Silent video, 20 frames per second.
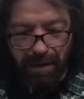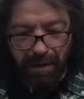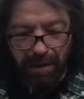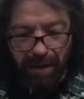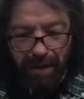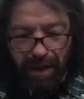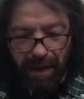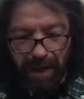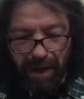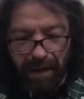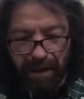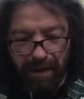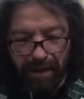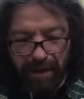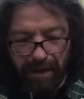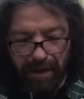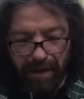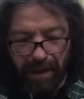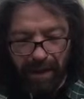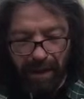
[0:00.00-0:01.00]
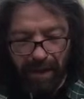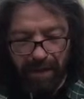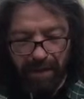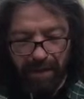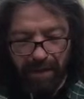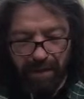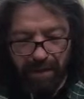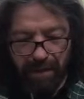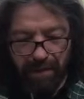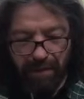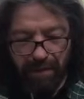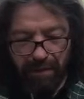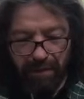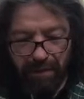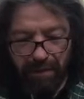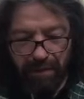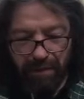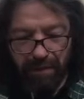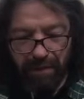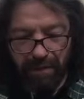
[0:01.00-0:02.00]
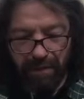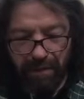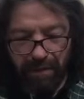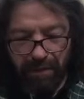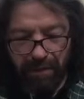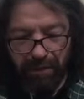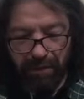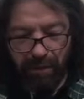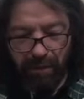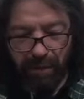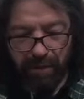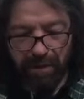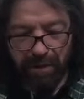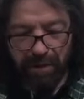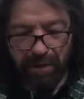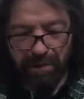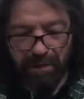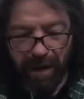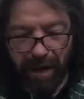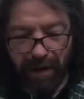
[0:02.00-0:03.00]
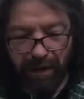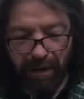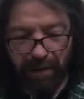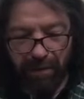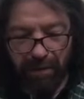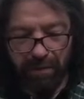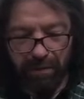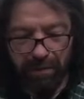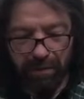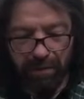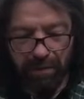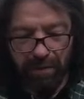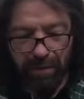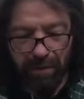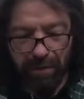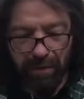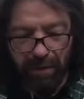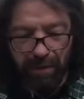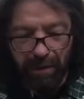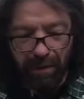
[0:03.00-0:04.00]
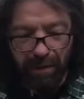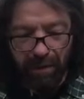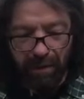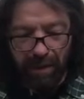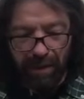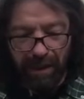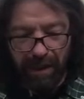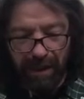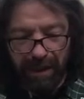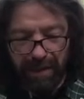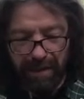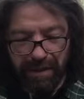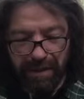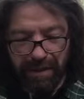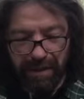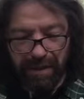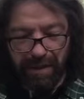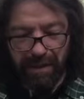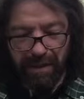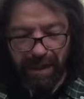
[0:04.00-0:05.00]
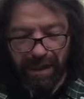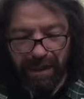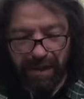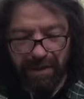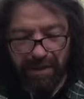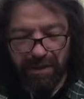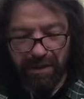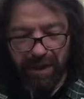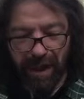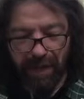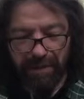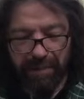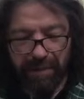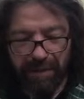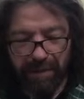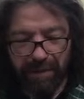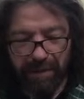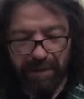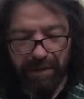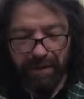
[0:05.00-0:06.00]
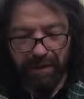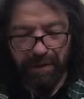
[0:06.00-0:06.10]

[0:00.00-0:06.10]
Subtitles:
And then for tomorrow, we get the second chapter.